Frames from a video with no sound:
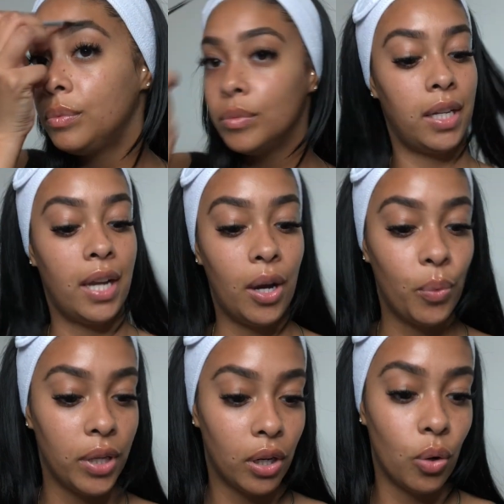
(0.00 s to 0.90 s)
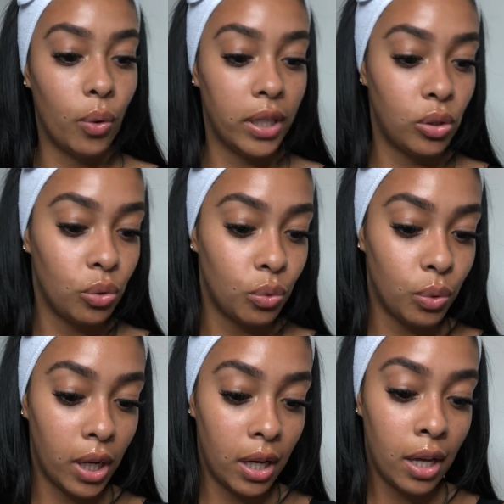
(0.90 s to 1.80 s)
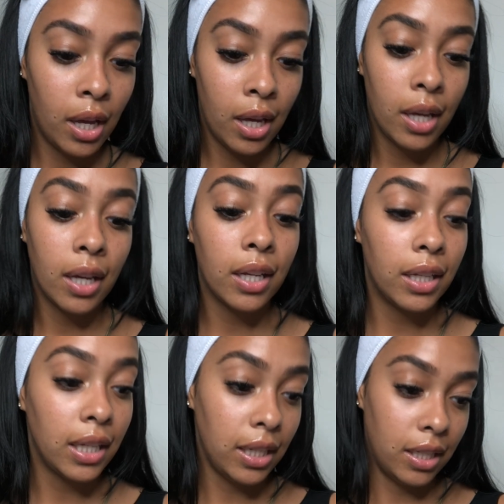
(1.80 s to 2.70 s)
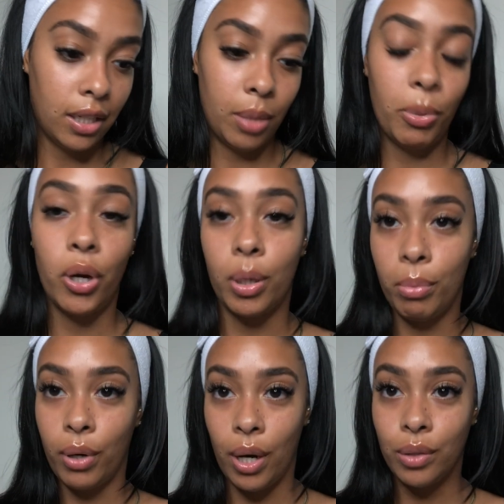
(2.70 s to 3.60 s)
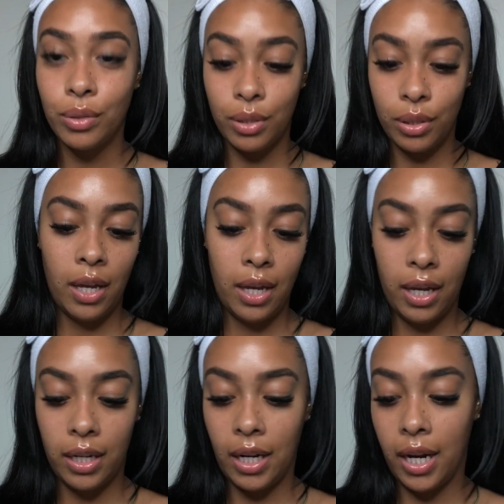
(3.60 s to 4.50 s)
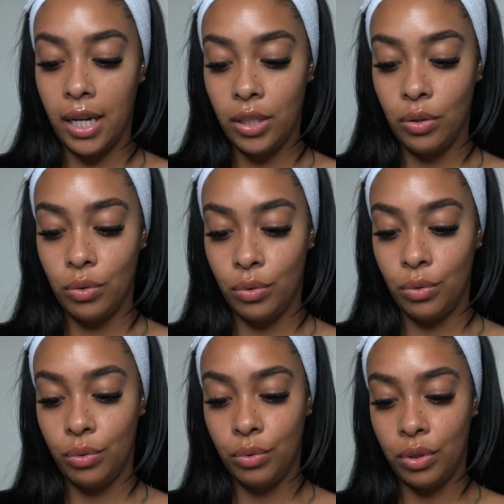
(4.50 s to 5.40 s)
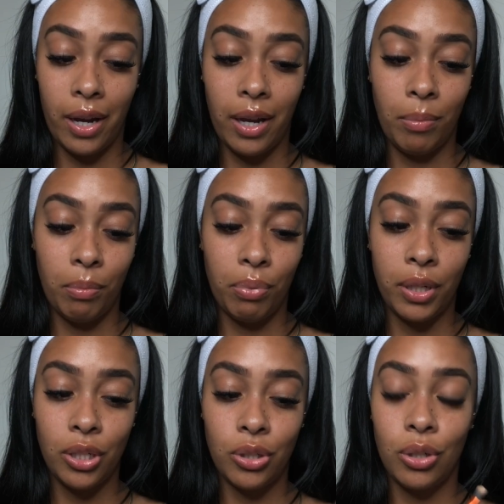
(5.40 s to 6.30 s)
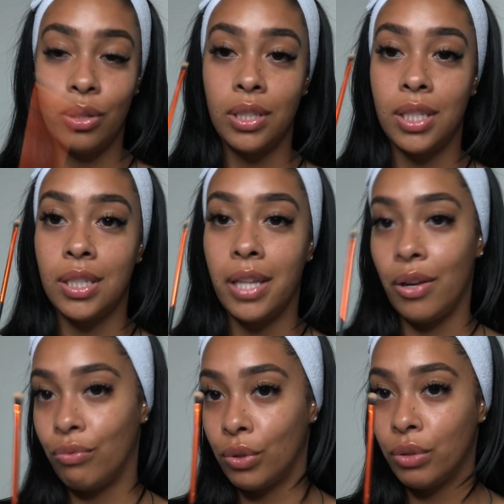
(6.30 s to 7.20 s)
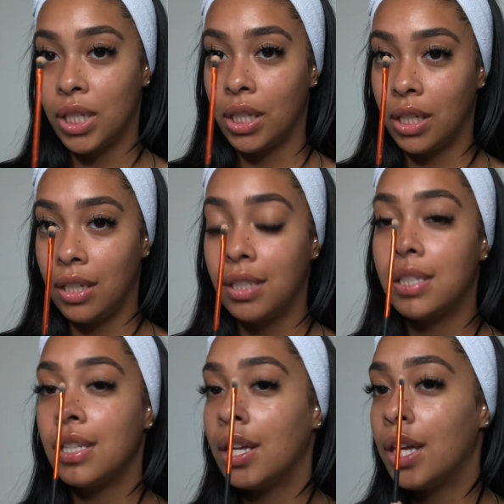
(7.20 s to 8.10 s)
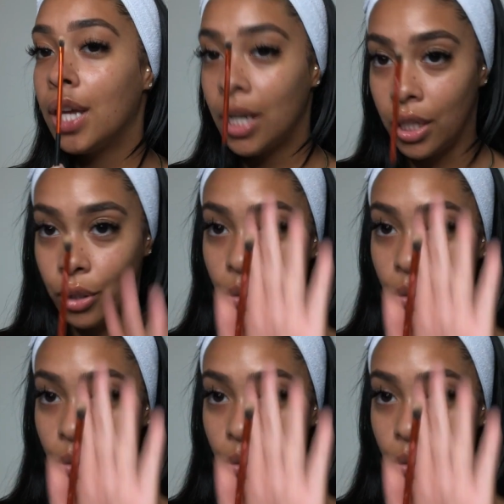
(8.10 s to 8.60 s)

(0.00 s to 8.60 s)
Now we are going to clean up our brows, and I'm pretty sure this is a Real Techniques little